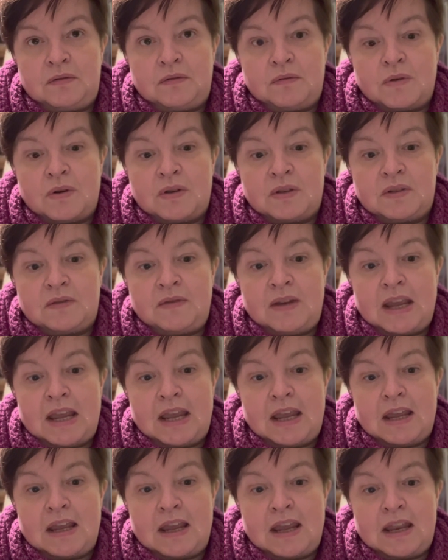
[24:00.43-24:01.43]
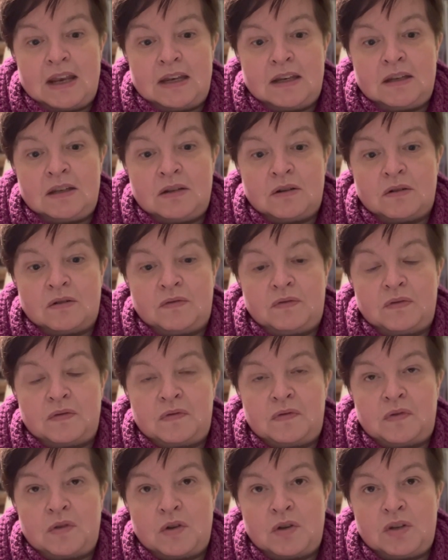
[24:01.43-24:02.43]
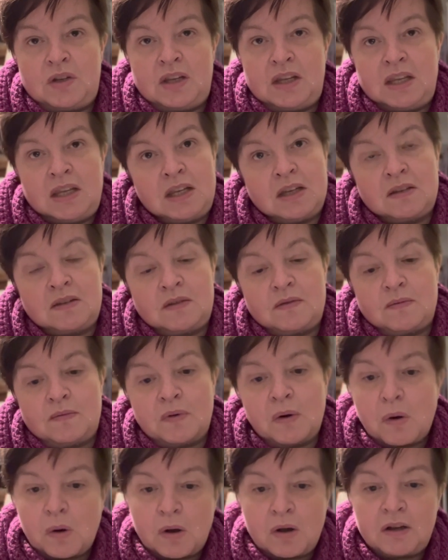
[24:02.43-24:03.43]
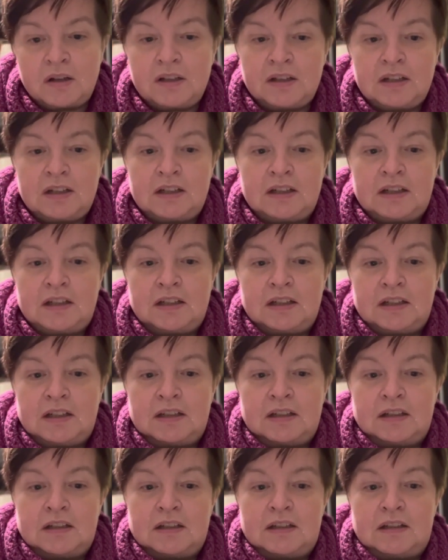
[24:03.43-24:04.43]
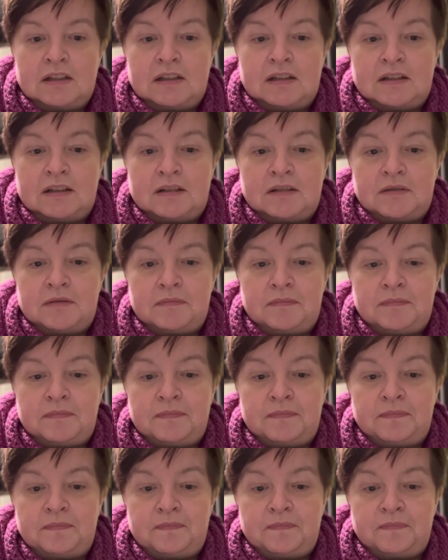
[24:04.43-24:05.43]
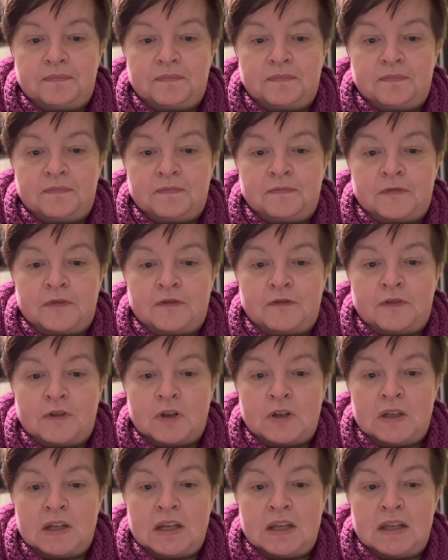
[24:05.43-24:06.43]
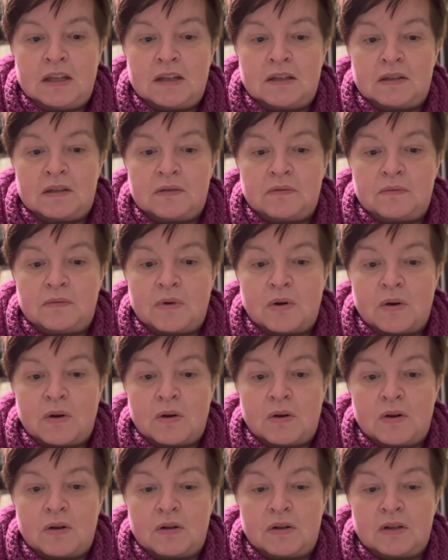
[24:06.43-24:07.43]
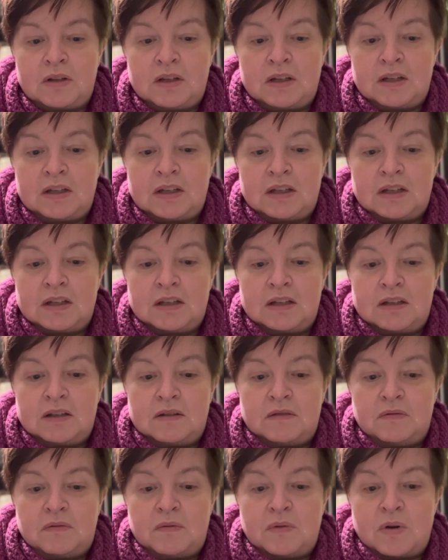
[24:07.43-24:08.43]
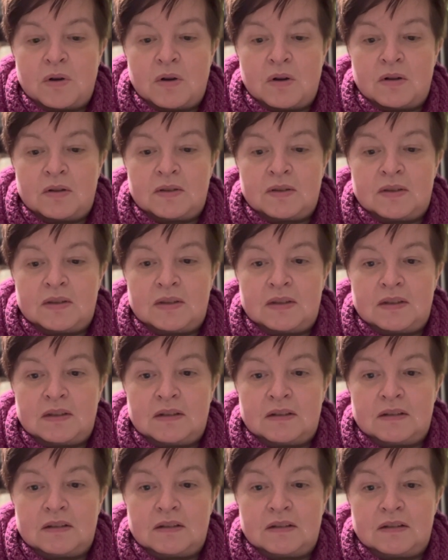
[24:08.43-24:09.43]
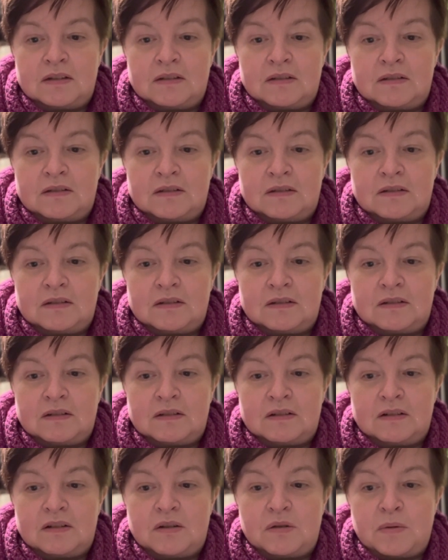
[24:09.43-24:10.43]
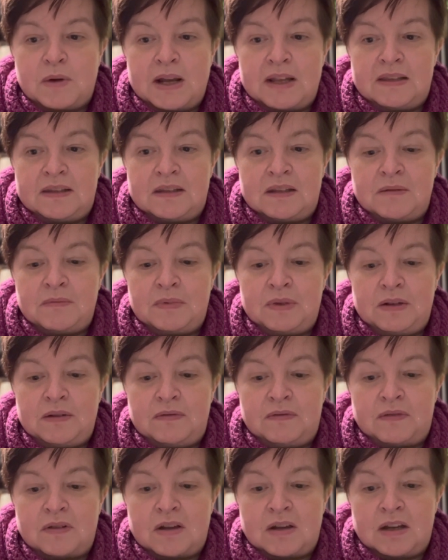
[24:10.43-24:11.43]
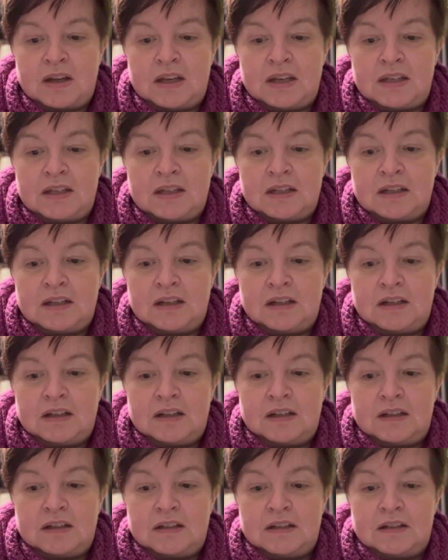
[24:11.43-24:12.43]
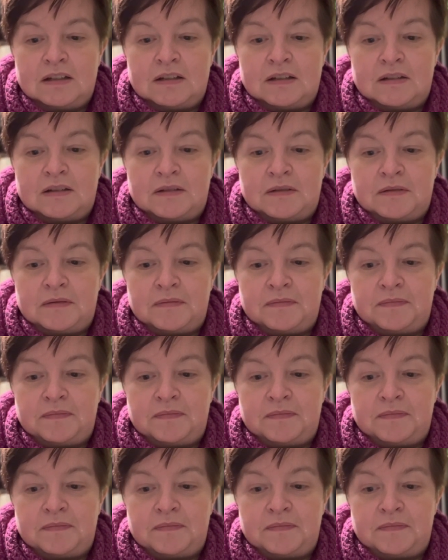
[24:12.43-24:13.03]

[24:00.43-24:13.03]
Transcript: was the end of the 30 Years' War. The 30 Years' War was quite simplified a